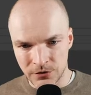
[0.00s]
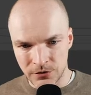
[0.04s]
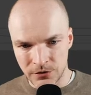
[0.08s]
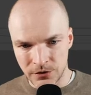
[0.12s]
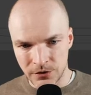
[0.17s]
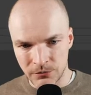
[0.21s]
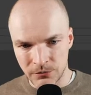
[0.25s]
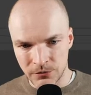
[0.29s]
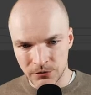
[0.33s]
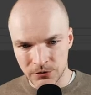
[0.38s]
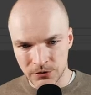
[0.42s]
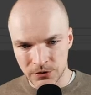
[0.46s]
They
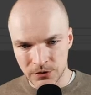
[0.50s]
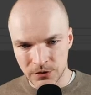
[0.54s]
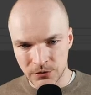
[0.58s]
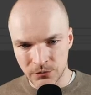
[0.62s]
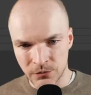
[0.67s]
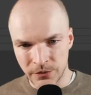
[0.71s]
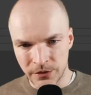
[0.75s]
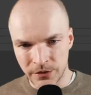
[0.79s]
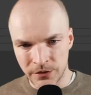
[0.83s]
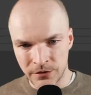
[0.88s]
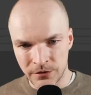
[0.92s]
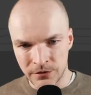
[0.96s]
were
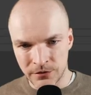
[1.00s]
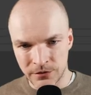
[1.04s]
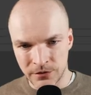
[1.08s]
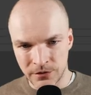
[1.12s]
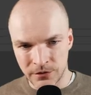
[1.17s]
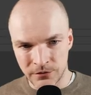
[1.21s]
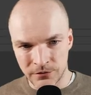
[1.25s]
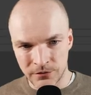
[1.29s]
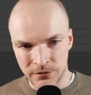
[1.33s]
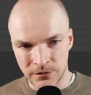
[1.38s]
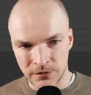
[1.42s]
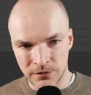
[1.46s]
square,
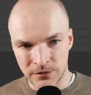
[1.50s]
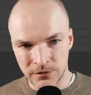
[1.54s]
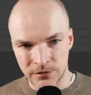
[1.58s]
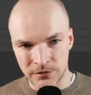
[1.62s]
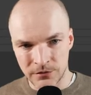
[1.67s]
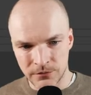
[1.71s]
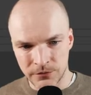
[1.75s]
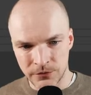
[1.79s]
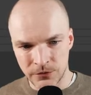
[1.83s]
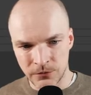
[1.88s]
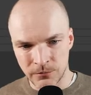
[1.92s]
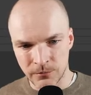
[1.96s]
now they're
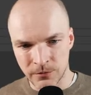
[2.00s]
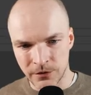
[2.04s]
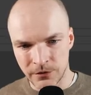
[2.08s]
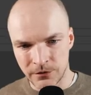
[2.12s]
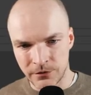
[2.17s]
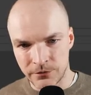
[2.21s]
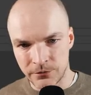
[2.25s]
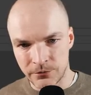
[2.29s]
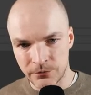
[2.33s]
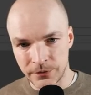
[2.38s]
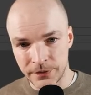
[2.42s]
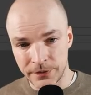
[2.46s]

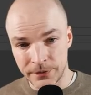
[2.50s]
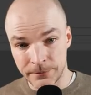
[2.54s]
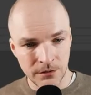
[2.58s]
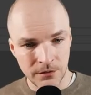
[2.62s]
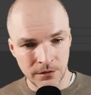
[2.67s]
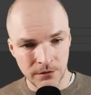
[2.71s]
2x3.